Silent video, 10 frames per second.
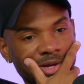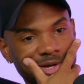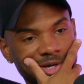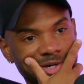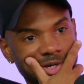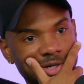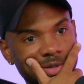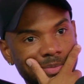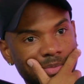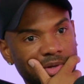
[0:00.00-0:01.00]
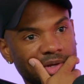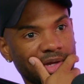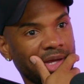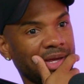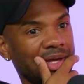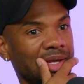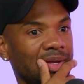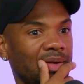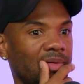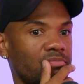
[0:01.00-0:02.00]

And